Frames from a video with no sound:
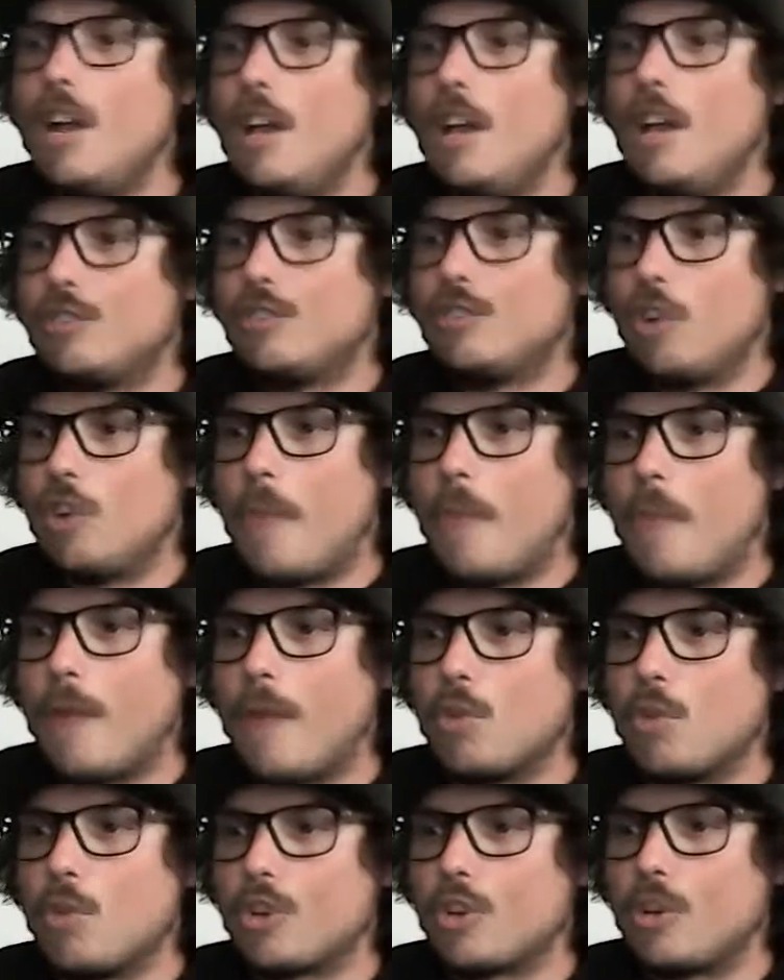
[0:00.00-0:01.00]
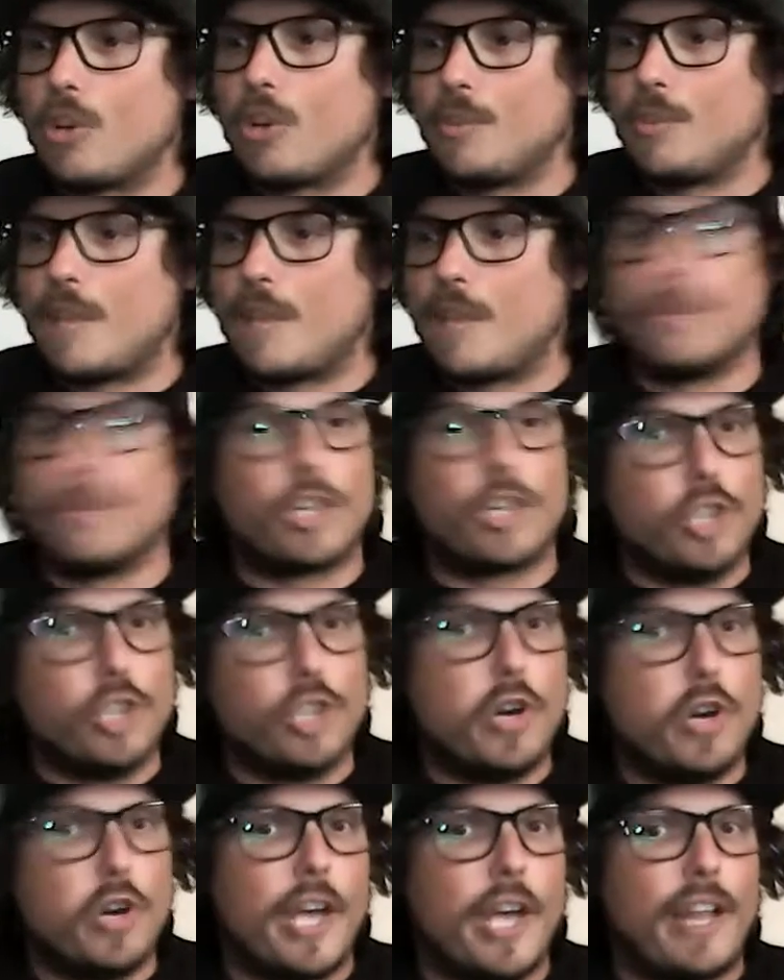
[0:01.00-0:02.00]
So my worker was able to
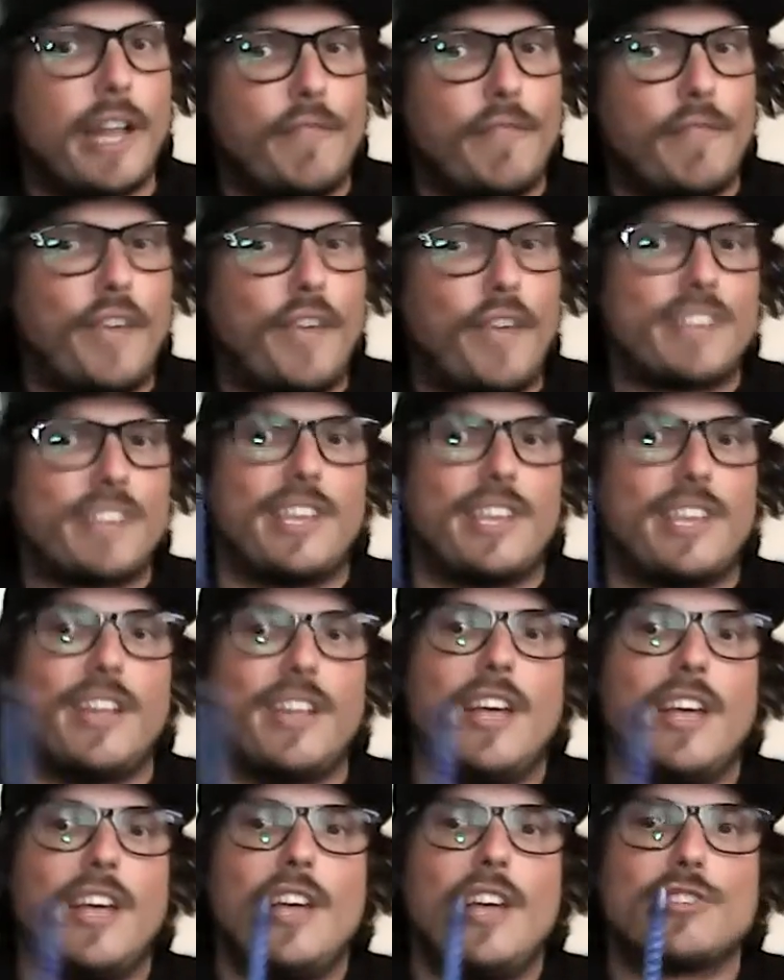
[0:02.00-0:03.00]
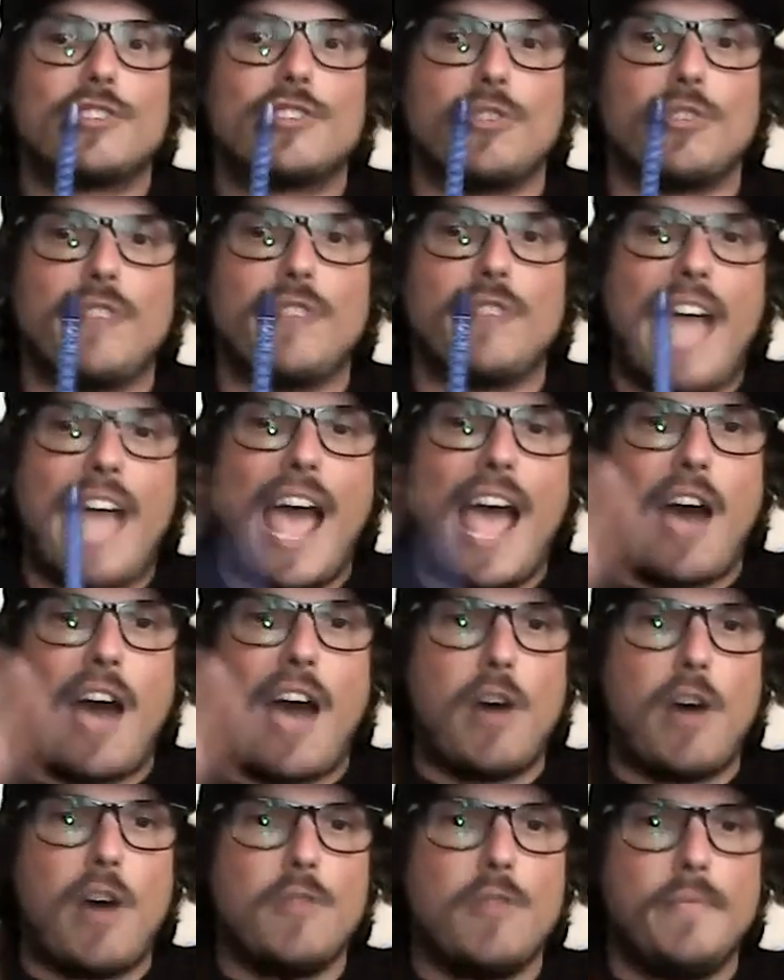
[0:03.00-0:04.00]
glue it and fix it. So
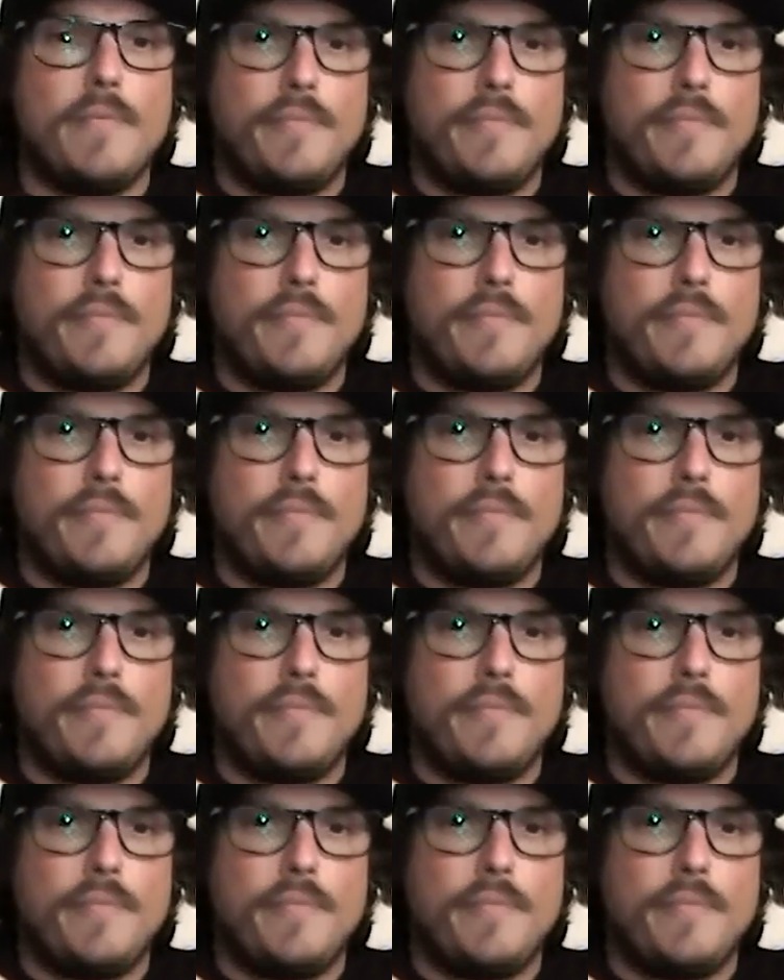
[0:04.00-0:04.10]
now,